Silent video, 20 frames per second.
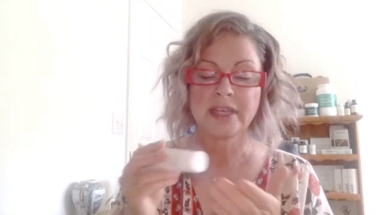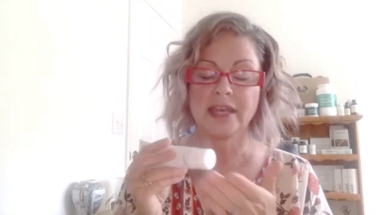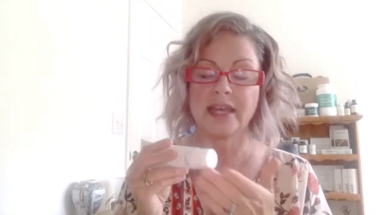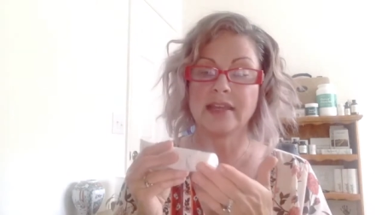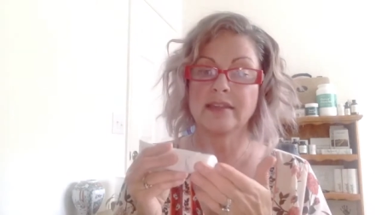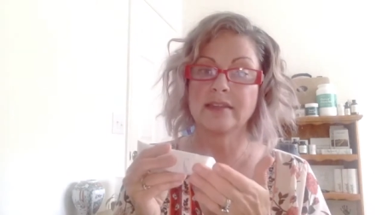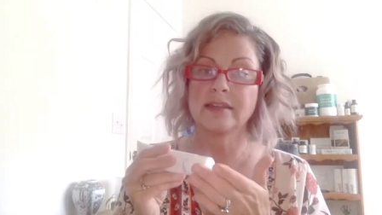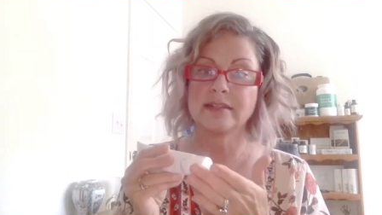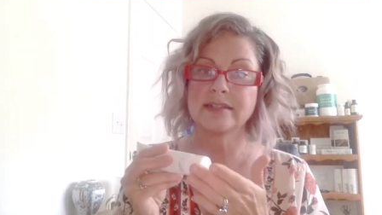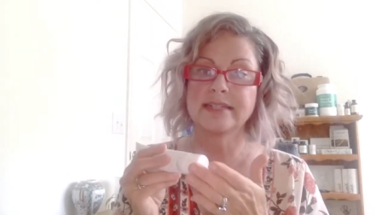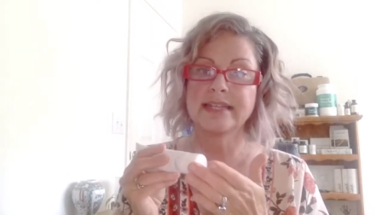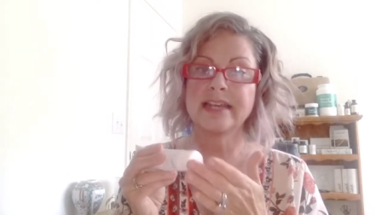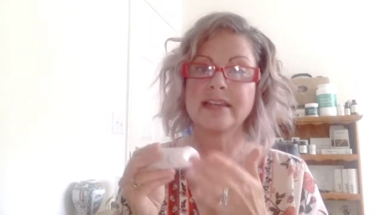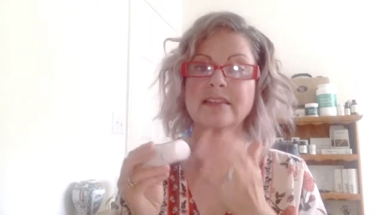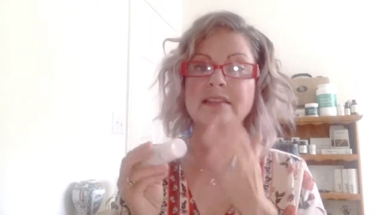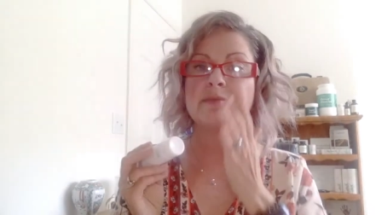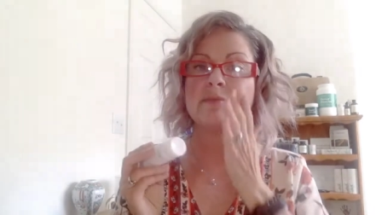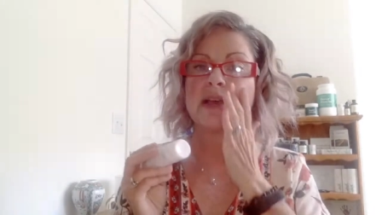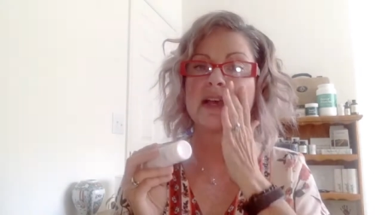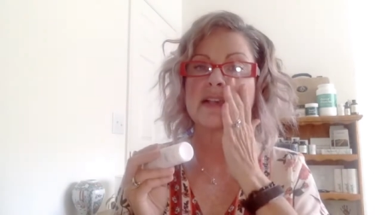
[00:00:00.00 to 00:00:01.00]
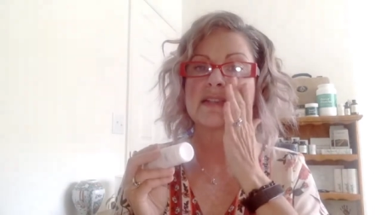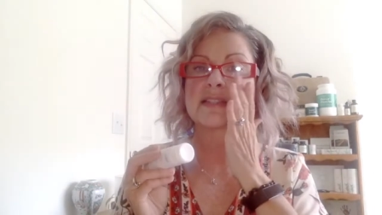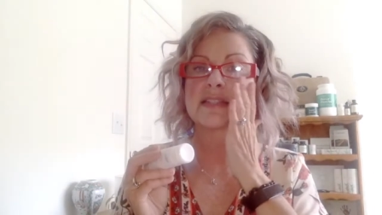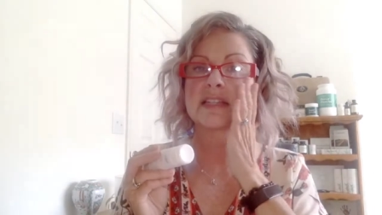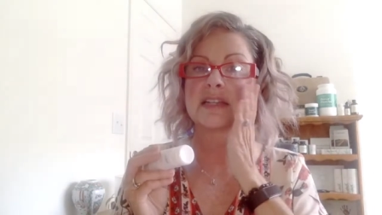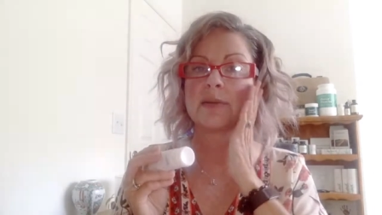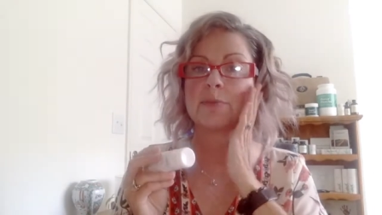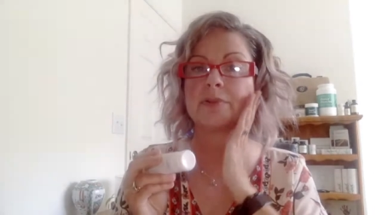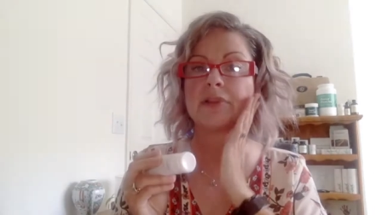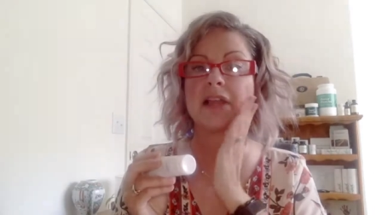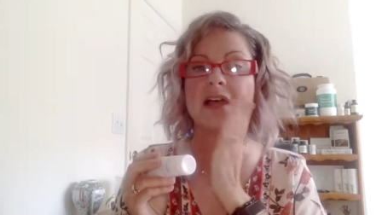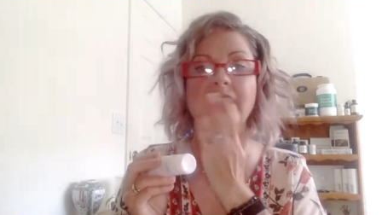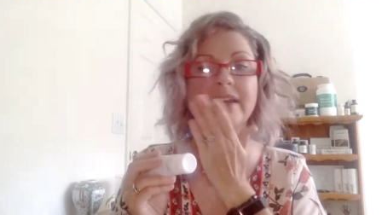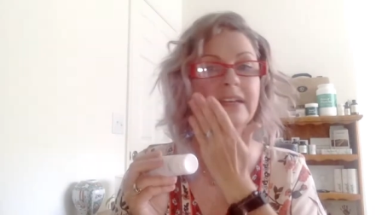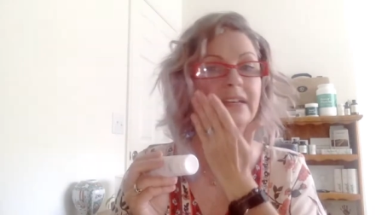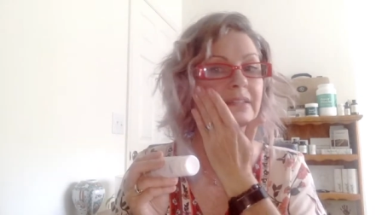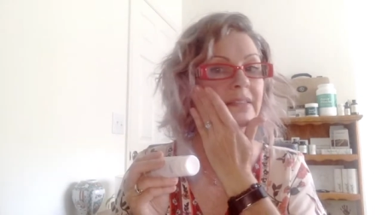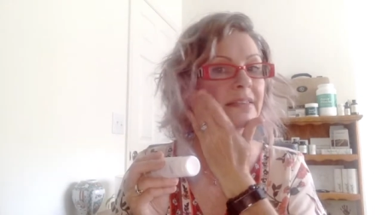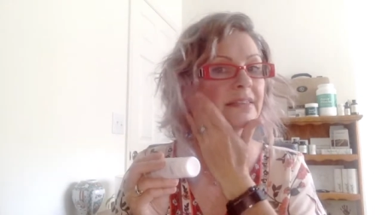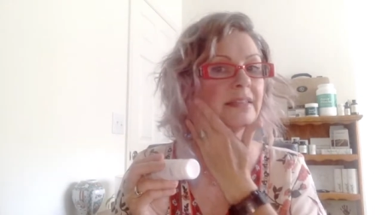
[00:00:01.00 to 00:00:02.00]
and then take the mask and apply
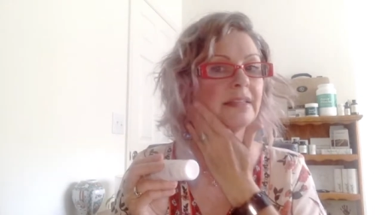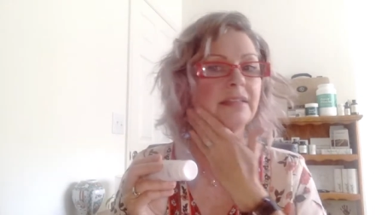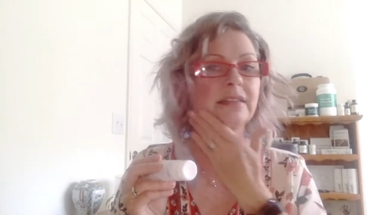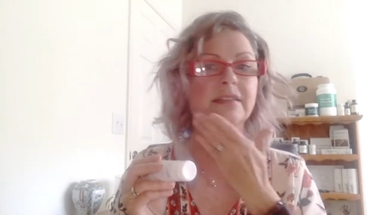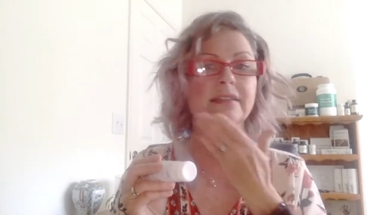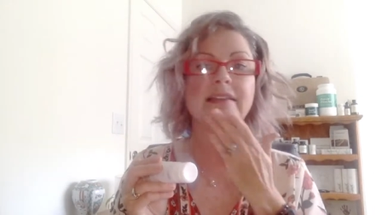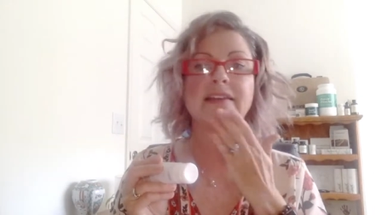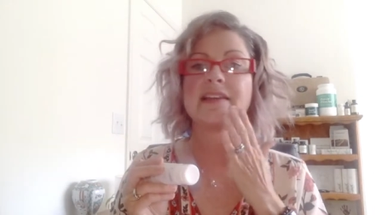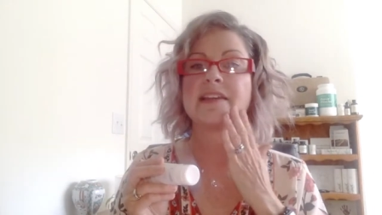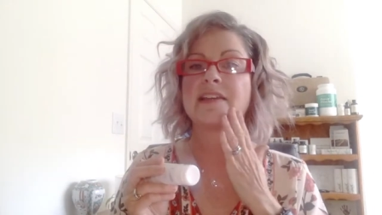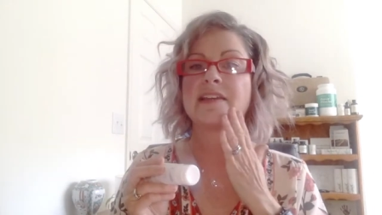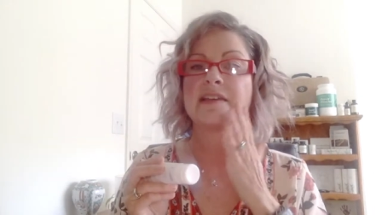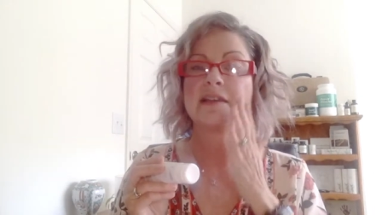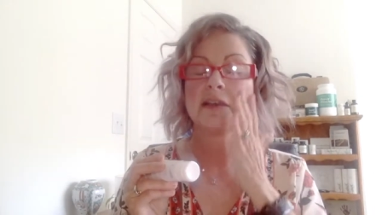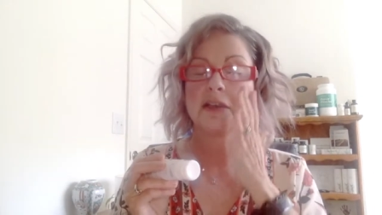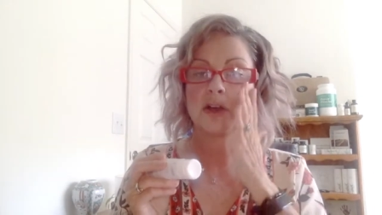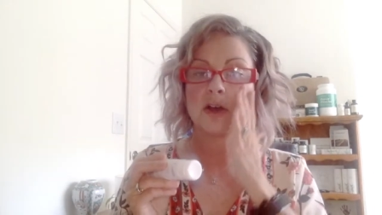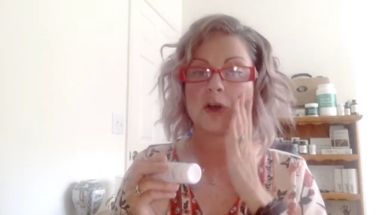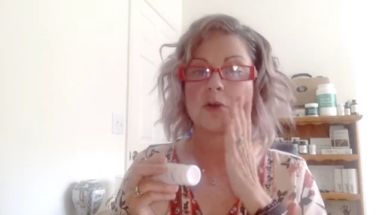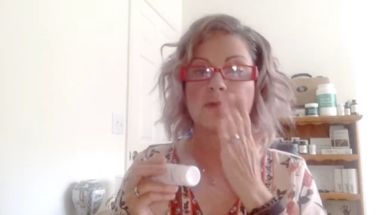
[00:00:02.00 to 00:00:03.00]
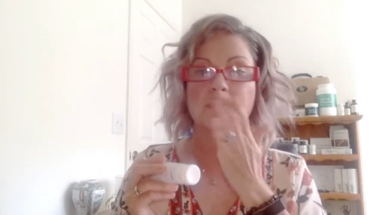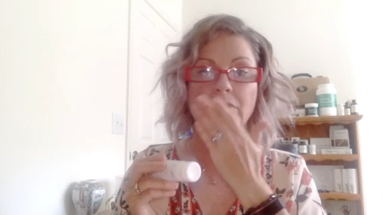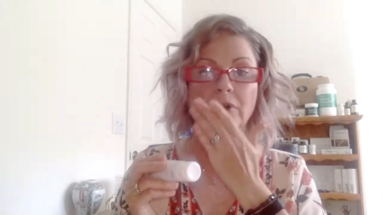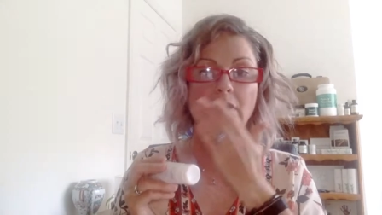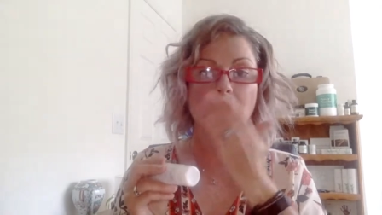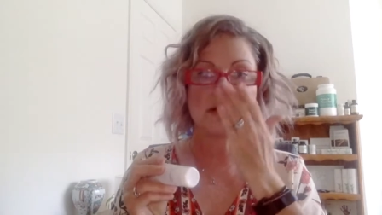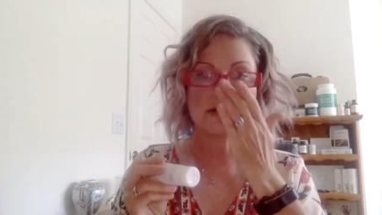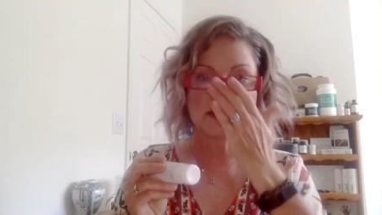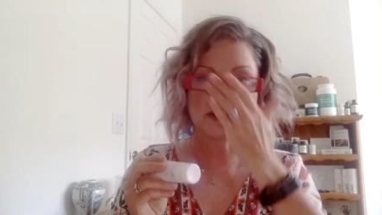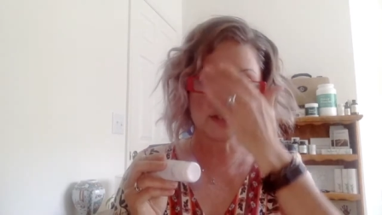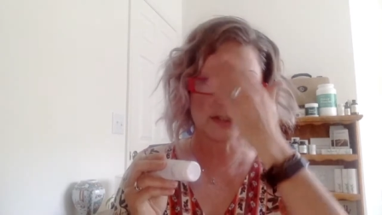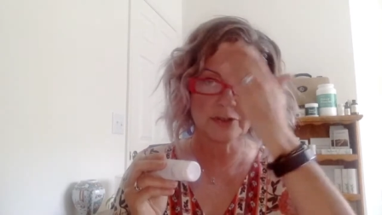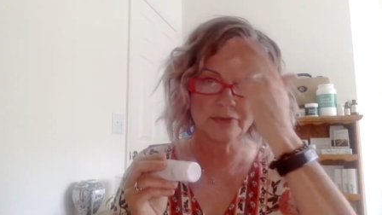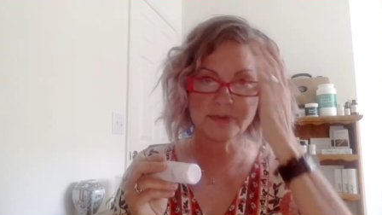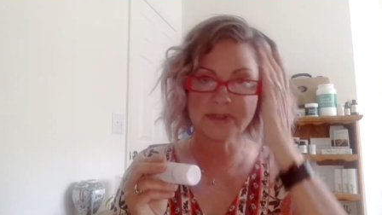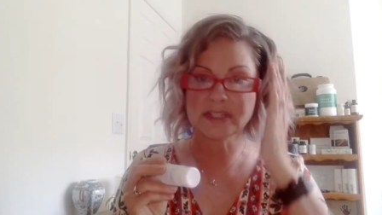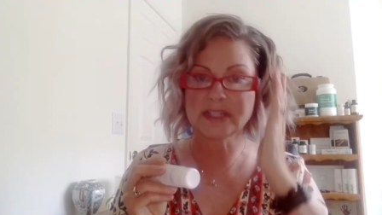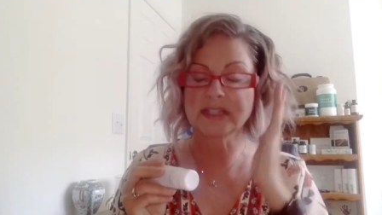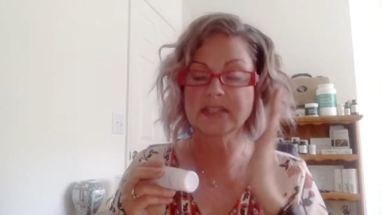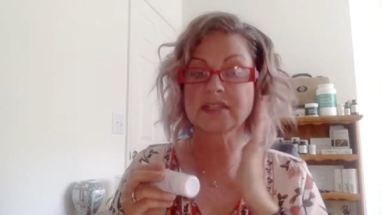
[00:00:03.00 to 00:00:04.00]
it thinly over all
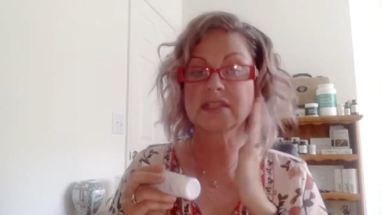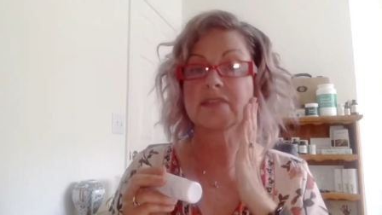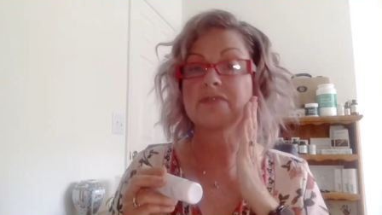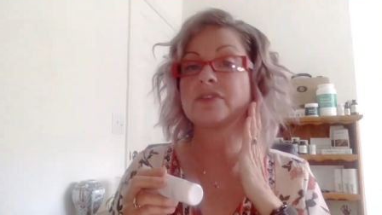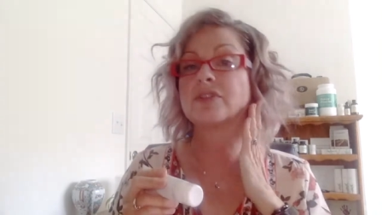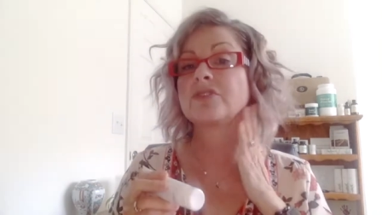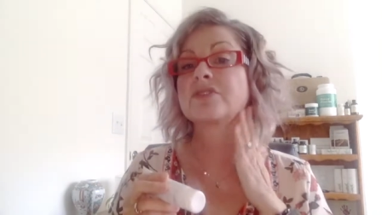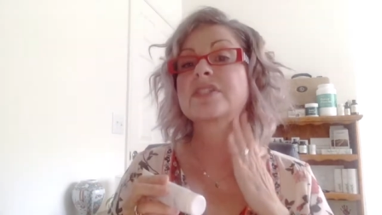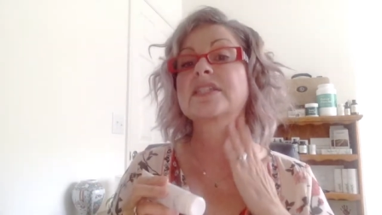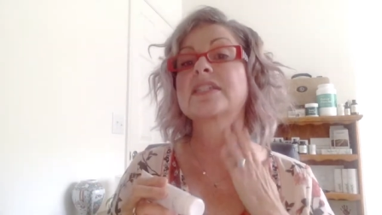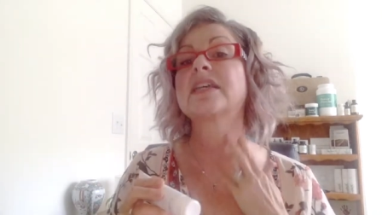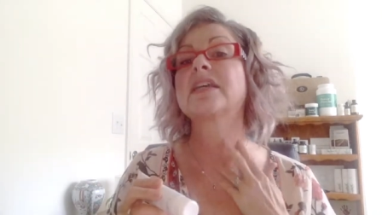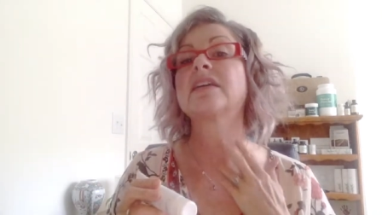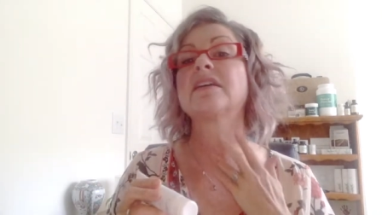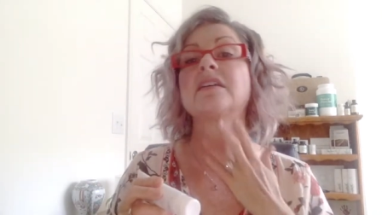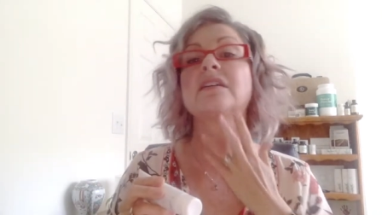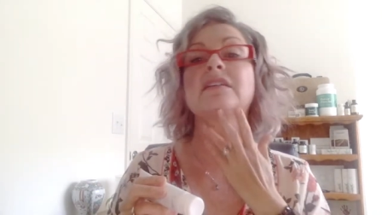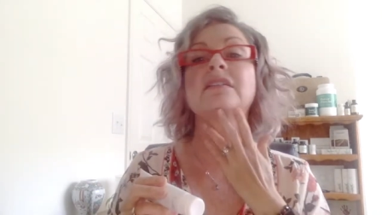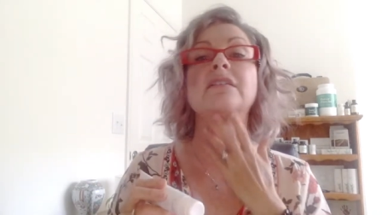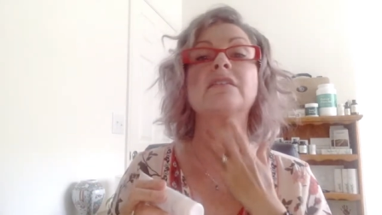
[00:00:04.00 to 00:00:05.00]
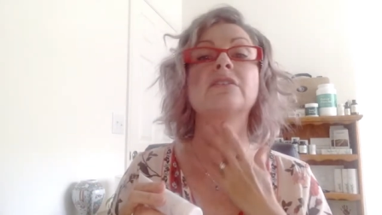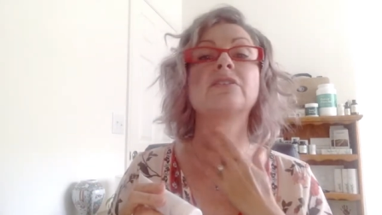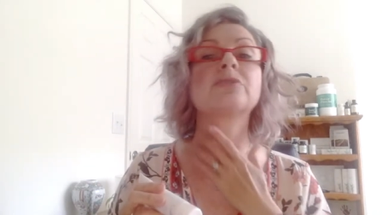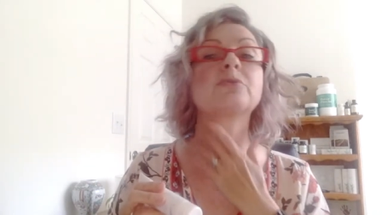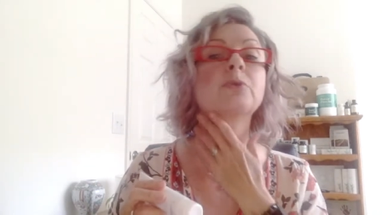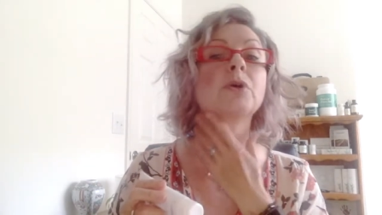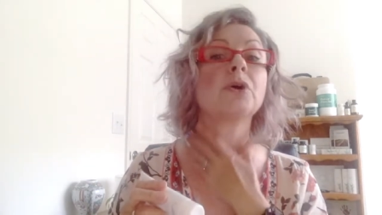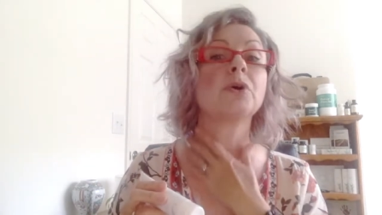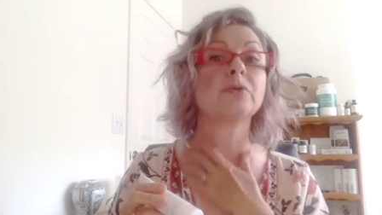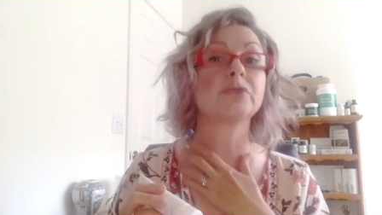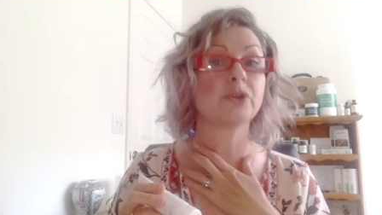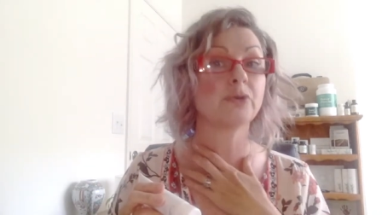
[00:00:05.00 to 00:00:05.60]
surfaces of your skin, throat.